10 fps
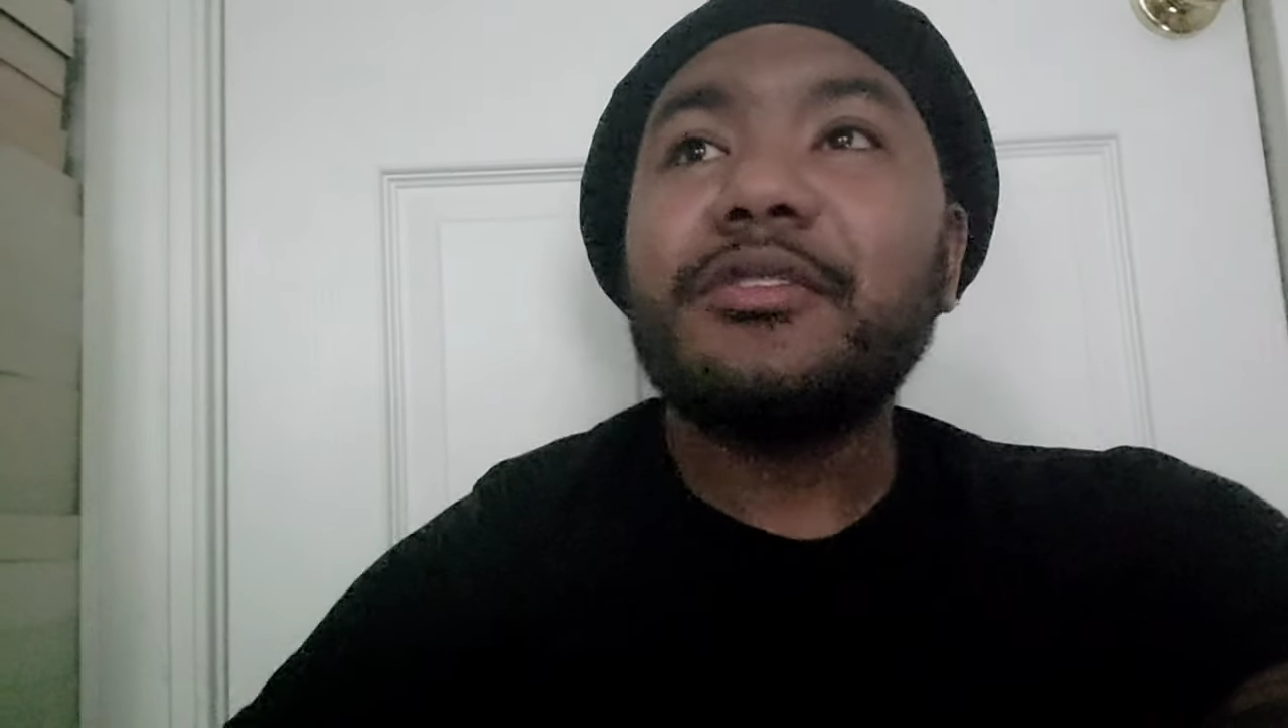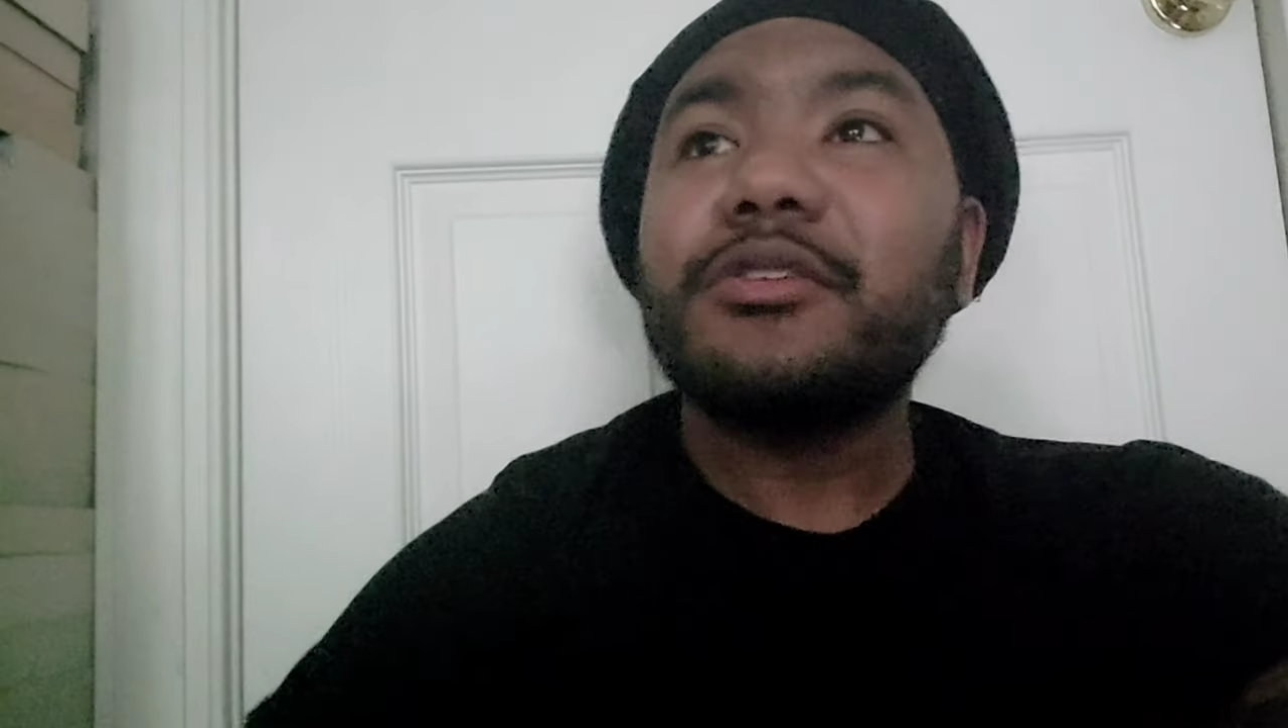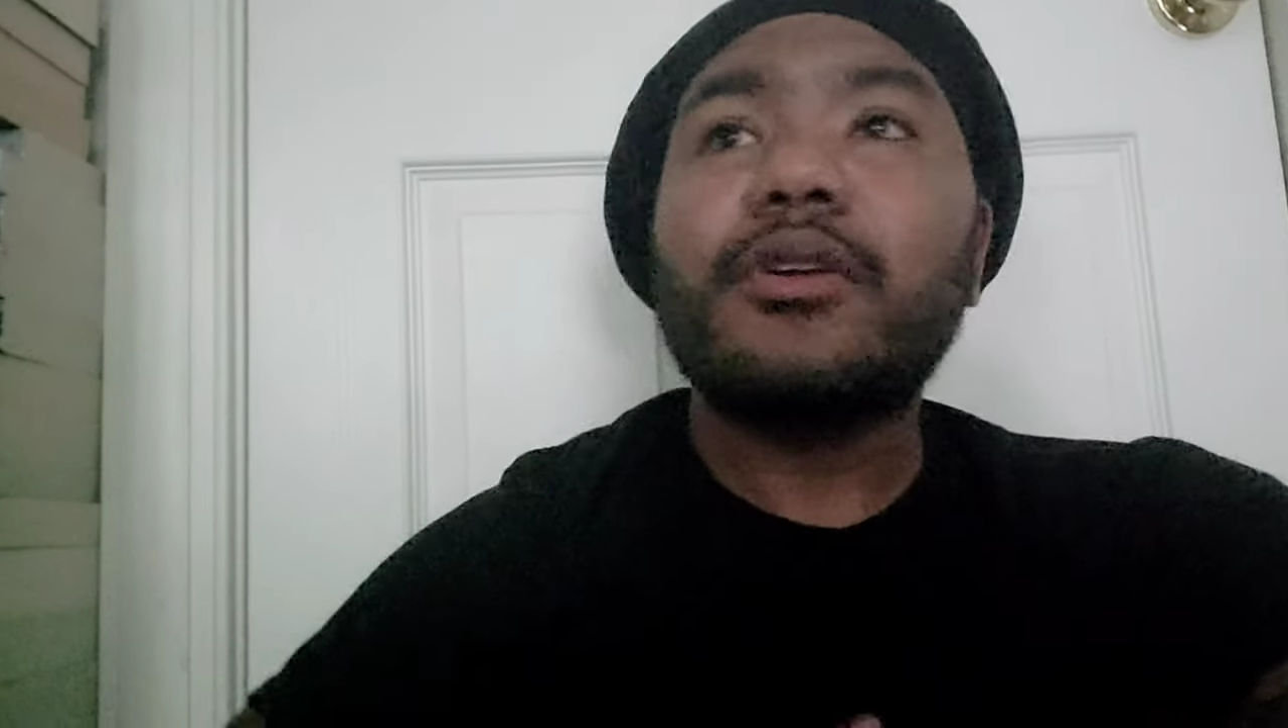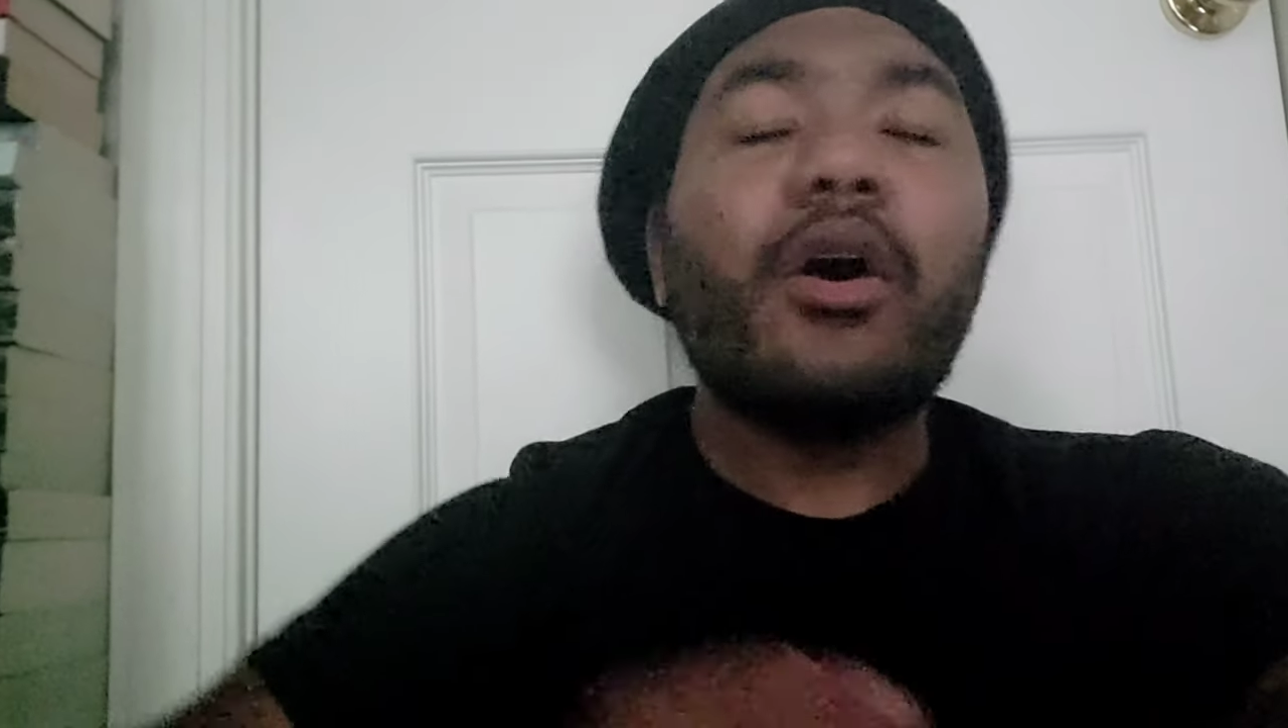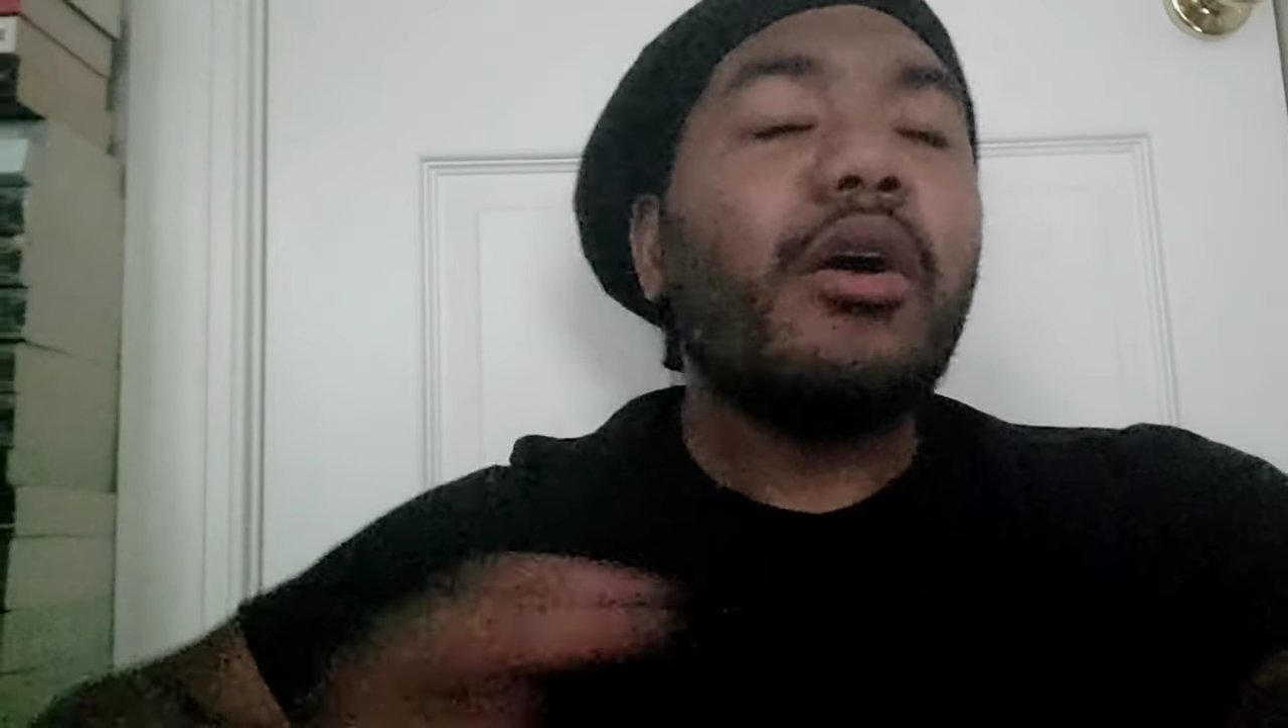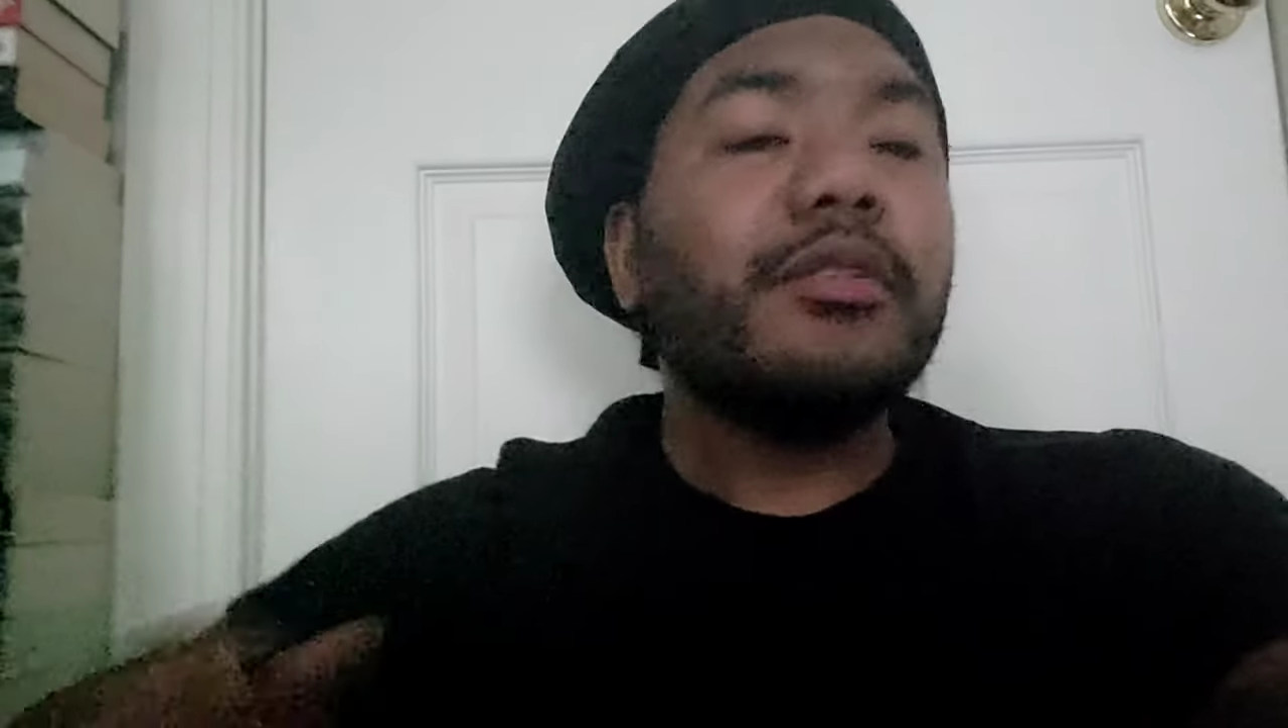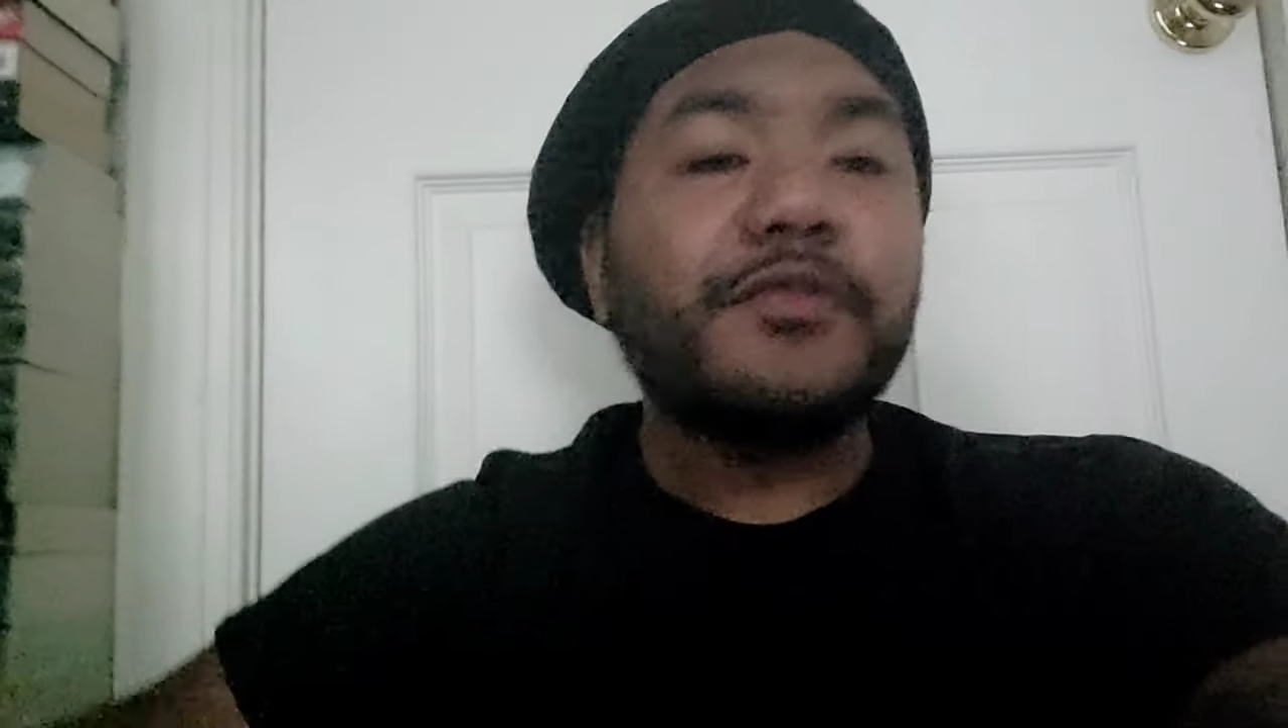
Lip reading: took all